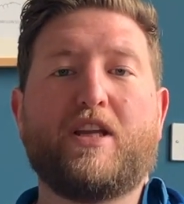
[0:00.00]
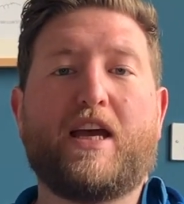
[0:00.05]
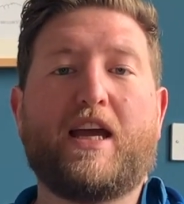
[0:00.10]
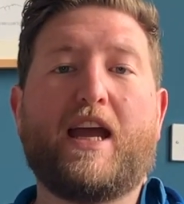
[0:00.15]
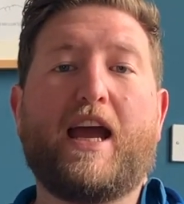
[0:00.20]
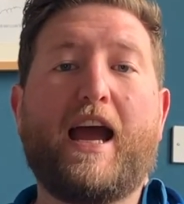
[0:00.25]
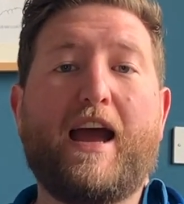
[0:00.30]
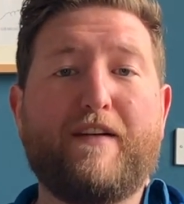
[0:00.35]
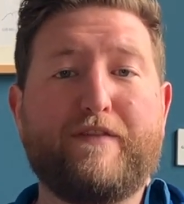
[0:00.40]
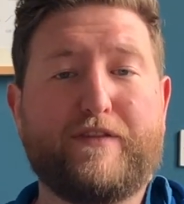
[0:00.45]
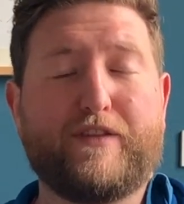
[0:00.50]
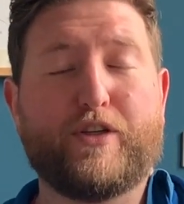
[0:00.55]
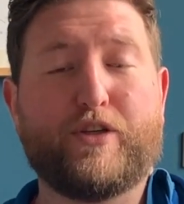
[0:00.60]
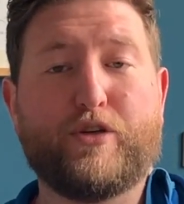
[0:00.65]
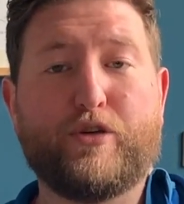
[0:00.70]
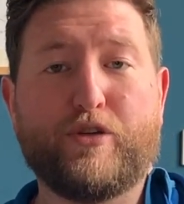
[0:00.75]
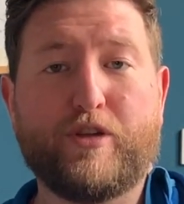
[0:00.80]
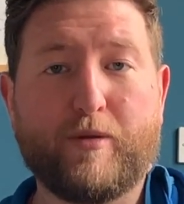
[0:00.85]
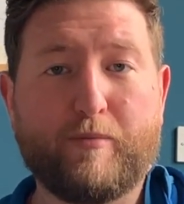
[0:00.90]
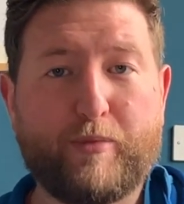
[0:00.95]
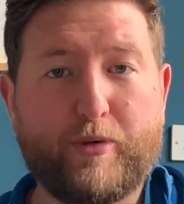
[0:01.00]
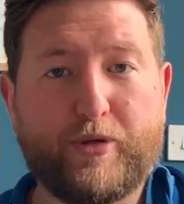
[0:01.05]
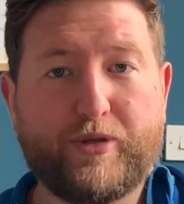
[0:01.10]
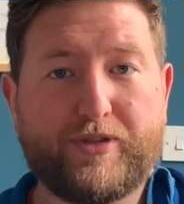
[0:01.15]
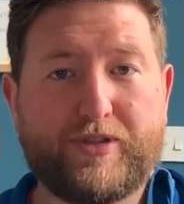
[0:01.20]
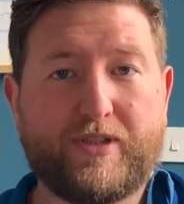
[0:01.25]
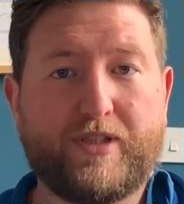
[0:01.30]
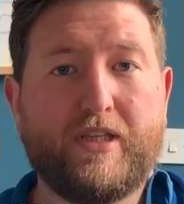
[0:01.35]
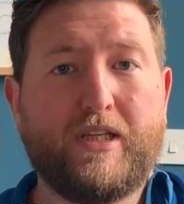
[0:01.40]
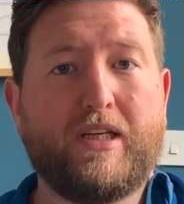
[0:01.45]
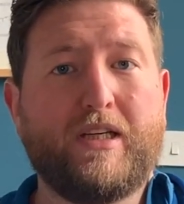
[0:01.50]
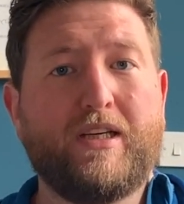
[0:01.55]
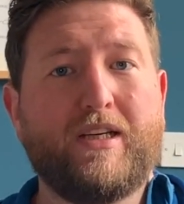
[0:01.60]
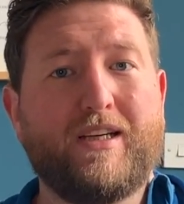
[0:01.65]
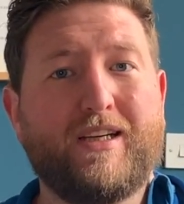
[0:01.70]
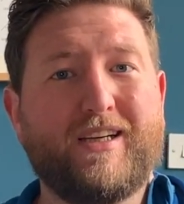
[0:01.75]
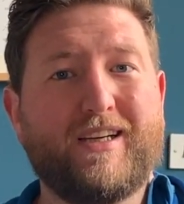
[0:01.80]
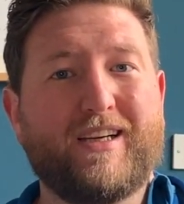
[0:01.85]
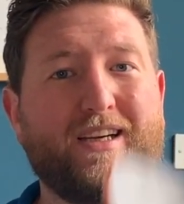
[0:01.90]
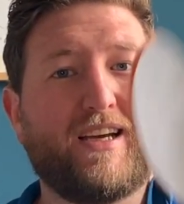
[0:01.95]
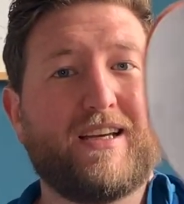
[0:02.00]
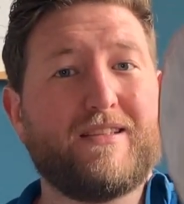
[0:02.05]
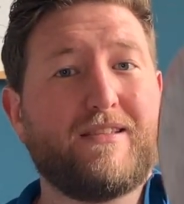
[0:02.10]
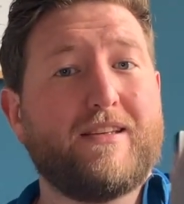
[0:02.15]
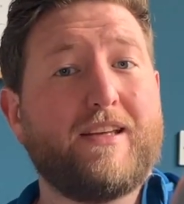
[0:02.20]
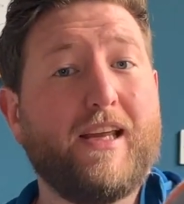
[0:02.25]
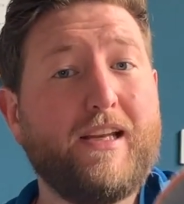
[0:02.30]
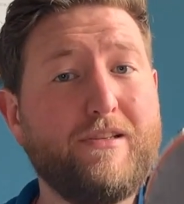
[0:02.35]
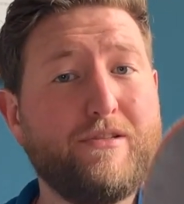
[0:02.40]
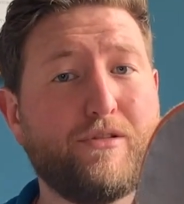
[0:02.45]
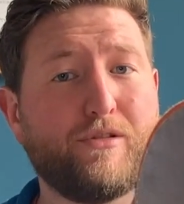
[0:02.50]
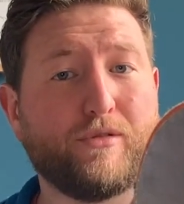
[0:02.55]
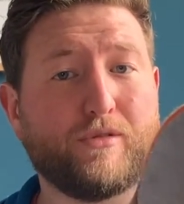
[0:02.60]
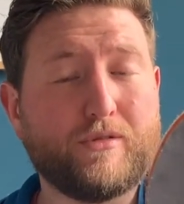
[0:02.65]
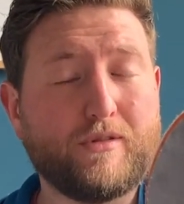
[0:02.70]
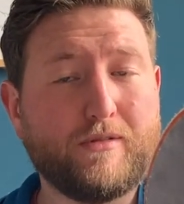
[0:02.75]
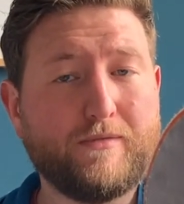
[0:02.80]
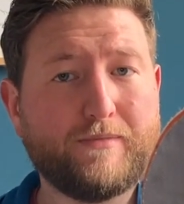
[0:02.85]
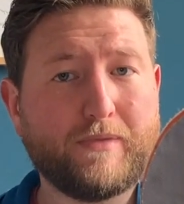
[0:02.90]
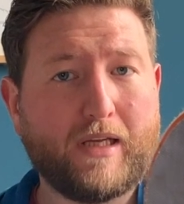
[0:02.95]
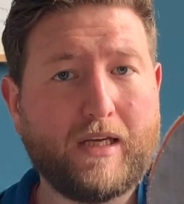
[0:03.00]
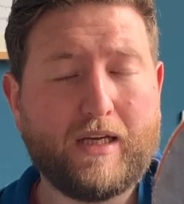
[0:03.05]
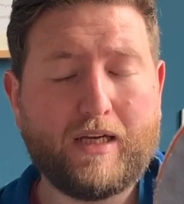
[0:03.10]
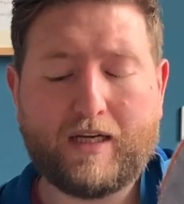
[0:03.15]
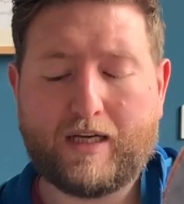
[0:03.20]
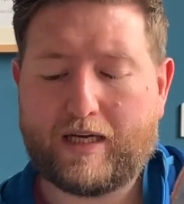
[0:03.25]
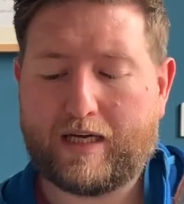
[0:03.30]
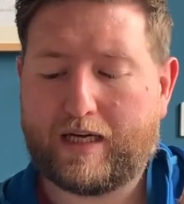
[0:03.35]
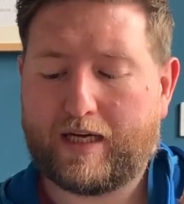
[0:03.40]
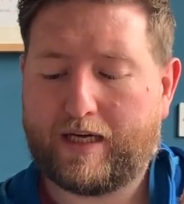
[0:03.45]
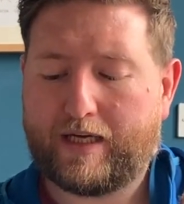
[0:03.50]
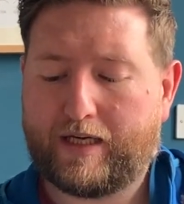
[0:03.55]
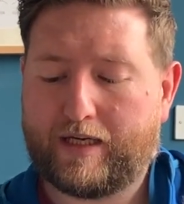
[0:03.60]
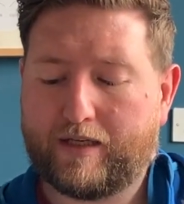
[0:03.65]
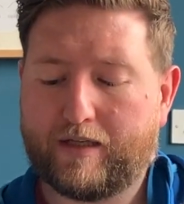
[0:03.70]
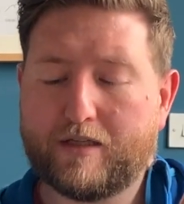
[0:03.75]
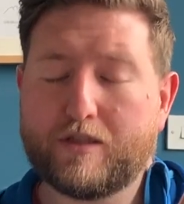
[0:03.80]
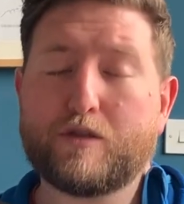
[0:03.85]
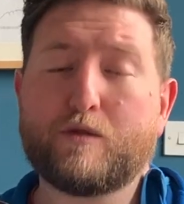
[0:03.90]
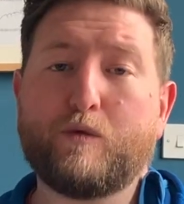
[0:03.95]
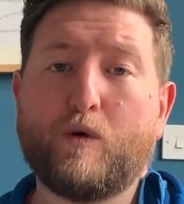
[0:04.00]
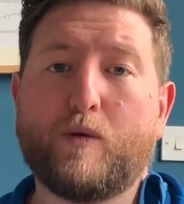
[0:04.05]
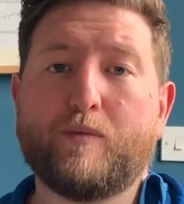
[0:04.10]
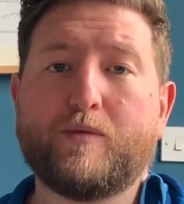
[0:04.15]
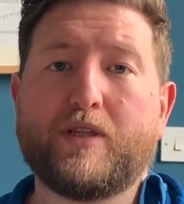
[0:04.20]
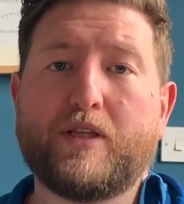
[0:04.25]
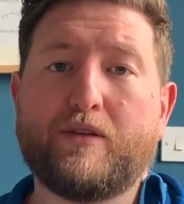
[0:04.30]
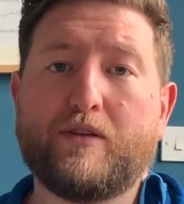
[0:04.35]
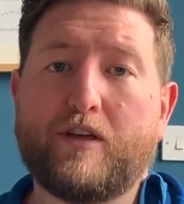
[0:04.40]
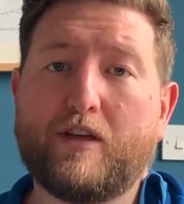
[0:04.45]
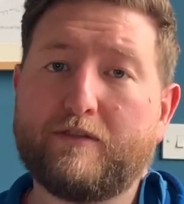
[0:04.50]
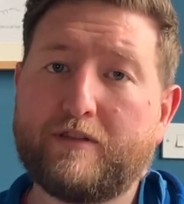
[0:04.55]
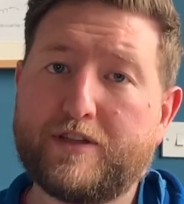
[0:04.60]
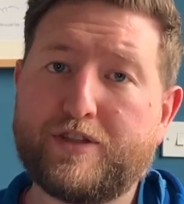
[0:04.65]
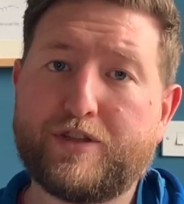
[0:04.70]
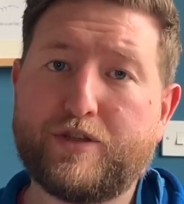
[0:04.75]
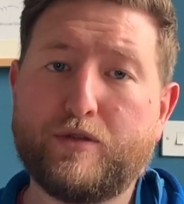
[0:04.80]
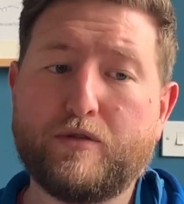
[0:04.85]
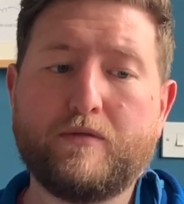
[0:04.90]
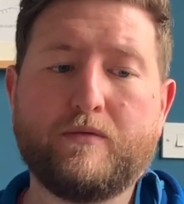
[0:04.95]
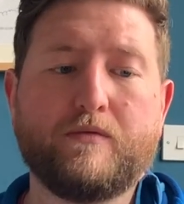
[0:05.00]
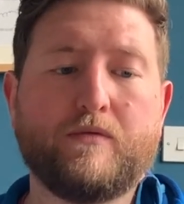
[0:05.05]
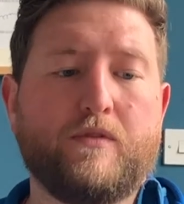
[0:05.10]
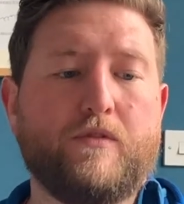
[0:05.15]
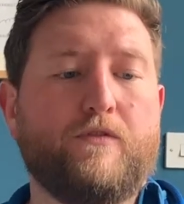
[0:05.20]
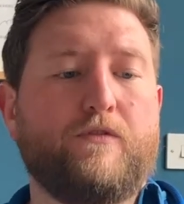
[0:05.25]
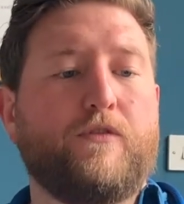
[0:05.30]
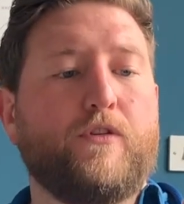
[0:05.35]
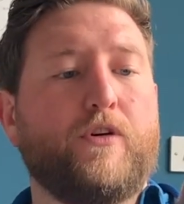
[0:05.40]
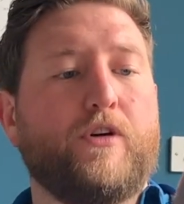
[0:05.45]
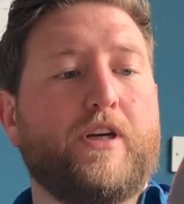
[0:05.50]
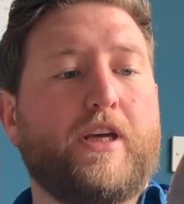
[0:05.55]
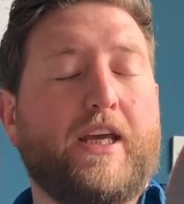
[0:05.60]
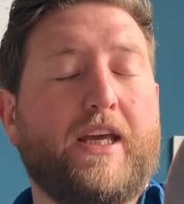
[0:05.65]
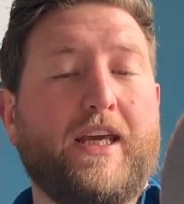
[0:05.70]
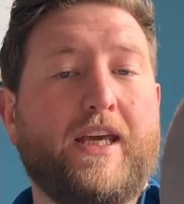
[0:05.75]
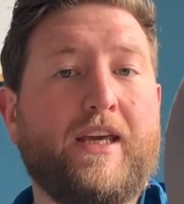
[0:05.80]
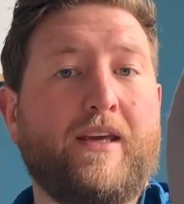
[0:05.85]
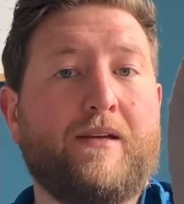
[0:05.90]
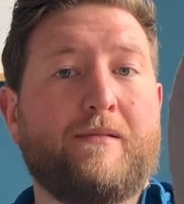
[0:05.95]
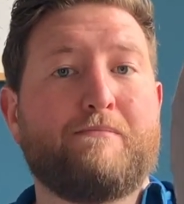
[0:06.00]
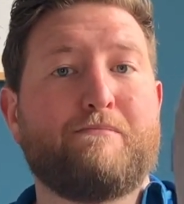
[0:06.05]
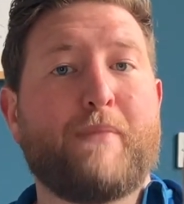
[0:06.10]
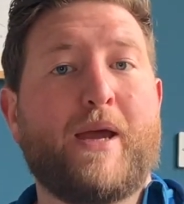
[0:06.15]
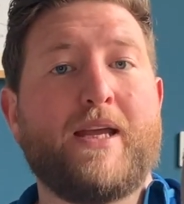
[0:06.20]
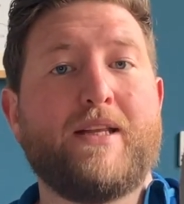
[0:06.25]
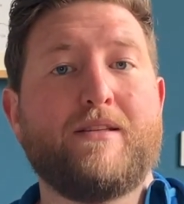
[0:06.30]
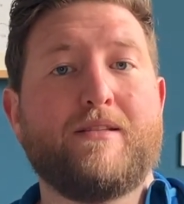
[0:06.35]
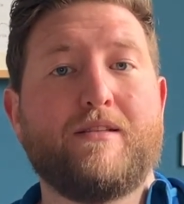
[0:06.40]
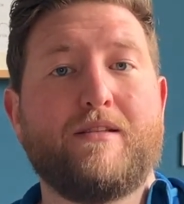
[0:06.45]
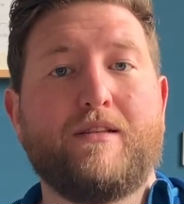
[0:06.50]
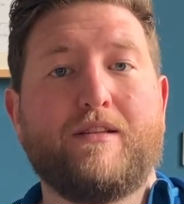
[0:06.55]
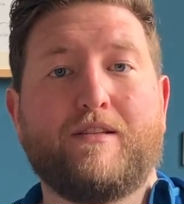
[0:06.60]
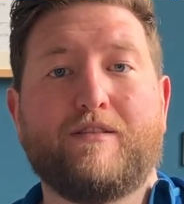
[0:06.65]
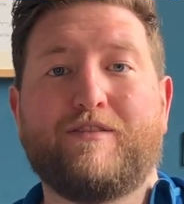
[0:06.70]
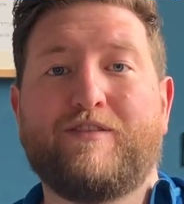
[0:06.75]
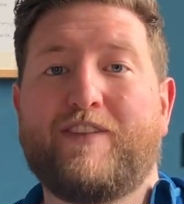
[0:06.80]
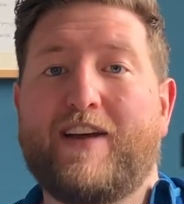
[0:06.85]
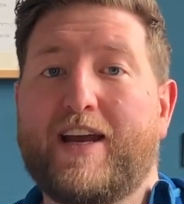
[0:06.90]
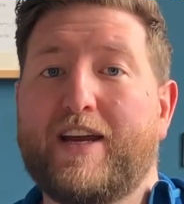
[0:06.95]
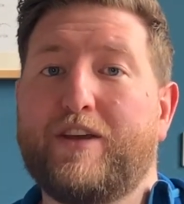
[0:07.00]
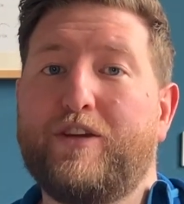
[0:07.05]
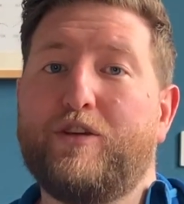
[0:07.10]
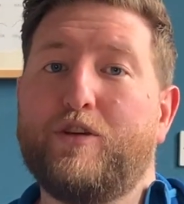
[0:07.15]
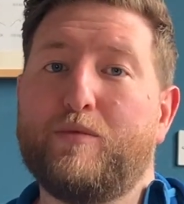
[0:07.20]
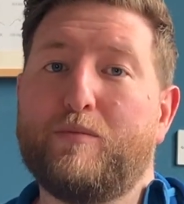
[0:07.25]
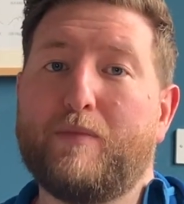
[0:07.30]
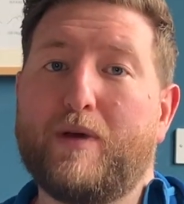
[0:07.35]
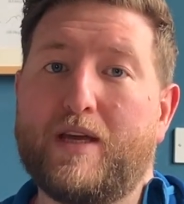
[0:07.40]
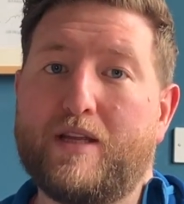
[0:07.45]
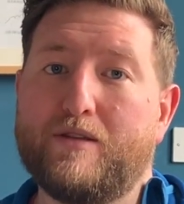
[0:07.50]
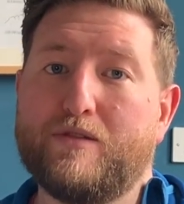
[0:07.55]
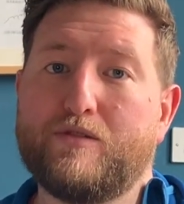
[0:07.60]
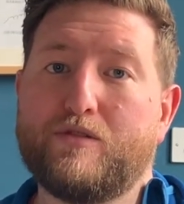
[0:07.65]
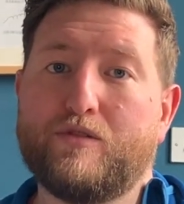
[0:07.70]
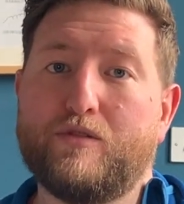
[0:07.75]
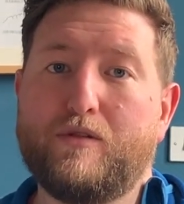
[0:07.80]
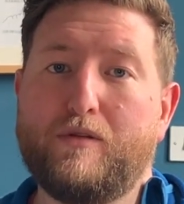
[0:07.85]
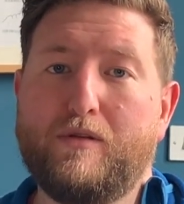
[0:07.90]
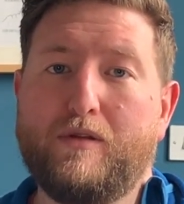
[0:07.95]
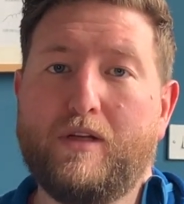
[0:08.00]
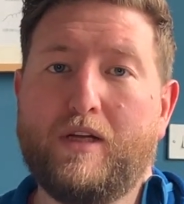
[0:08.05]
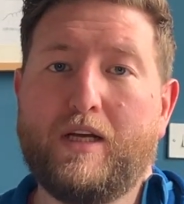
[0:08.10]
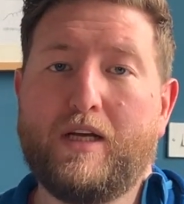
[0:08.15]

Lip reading: I have done on the boot is the insole. I swapped out the original for a Meindl vacuum insole.